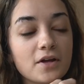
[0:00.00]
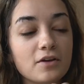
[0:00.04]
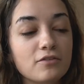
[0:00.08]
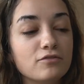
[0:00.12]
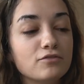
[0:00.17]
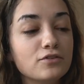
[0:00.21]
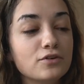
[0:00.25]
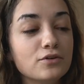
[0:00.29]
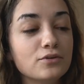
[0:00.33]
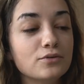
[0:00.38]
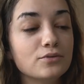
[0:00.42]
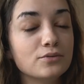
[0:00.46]

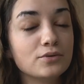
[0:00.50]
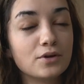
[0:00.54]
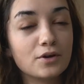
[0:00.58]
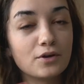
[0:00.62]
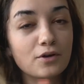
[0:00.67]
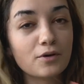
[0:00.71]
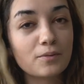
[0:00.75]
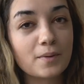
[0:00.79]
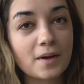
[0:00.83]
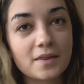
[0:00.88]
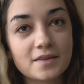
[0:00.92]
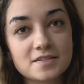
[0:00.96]
If you don't
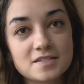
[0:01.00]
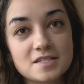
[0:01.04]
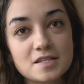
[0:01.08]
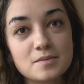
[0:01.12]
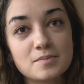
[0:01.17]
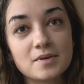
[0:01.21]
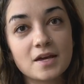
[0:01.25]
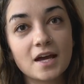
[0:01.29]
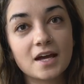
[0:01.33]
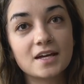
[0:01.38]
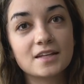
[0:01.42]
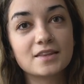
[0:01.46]
know about the
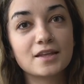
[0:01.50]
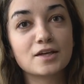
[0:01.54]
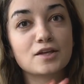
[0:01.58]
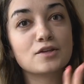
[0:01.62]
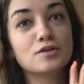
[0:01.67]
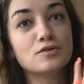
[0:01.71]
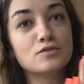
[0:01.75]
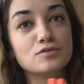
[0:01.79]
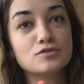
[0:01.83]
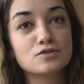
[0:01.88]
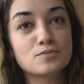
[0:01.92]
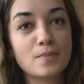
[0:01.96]
CPA and like
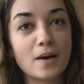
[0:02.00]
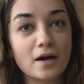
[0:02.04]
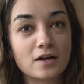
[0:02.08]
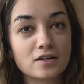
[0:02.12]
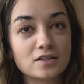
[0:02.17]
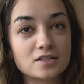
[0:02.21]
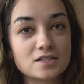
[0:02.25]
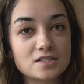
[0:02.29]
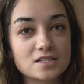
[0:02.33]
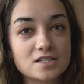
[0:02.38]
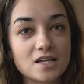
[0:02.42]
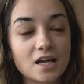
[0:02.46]
you use
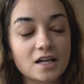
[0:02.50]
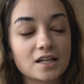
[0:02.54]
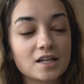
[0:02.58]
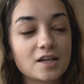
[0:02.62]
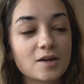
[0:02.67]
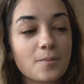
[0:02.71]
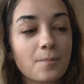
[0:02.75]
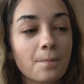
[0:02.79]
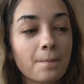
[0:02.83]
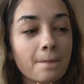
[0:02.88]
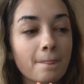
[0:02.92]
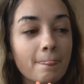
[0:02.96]
Becker to
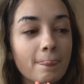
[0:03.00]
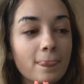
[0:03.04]
study,